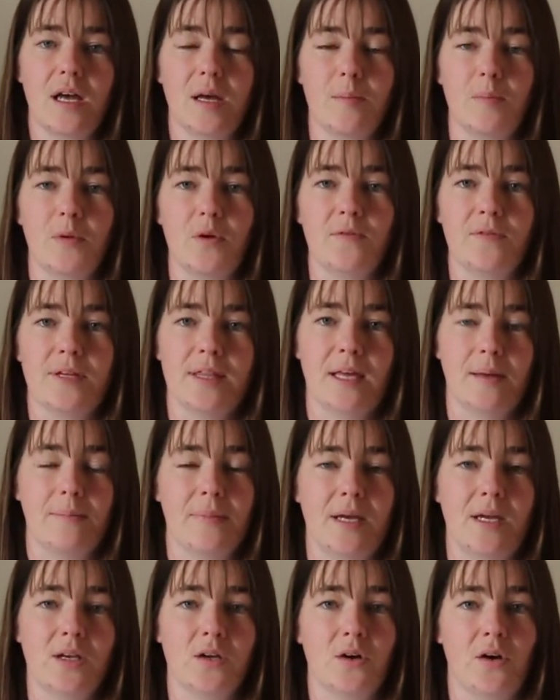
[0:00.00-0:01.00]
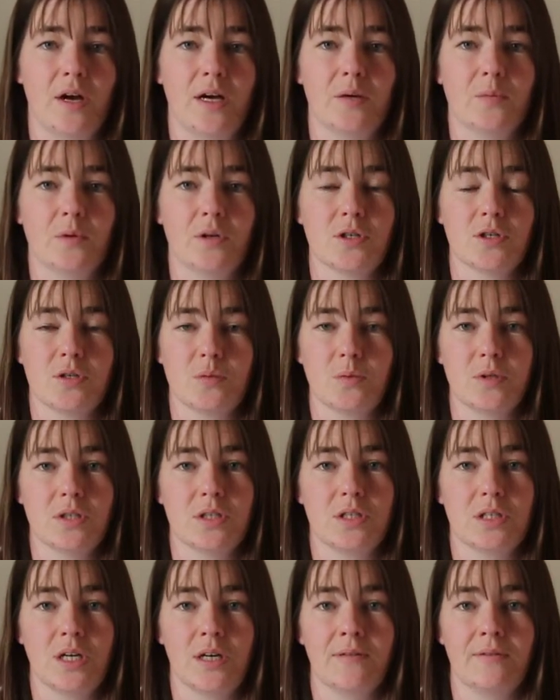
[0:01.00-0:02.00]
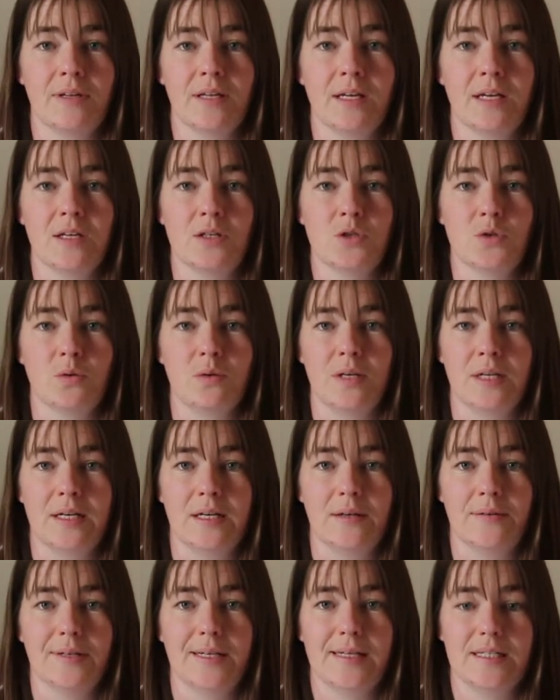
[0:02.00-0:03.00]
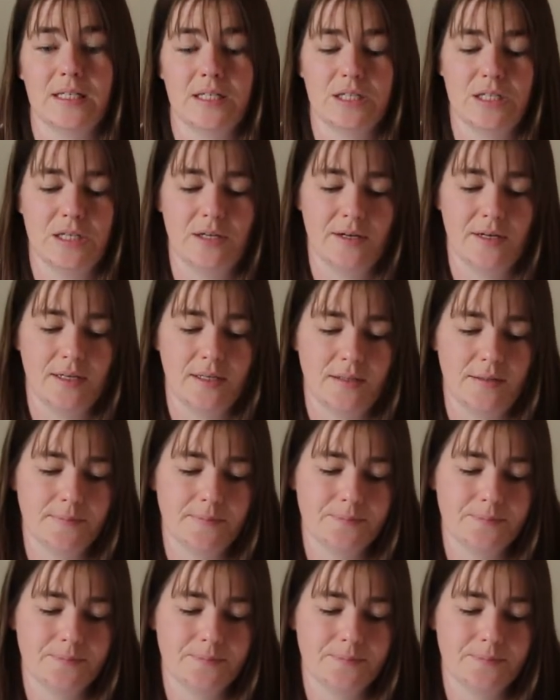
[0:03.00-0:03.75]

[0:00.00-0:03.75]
movie that me and Johan watched, which I really enjoyed, and I'd like to share it.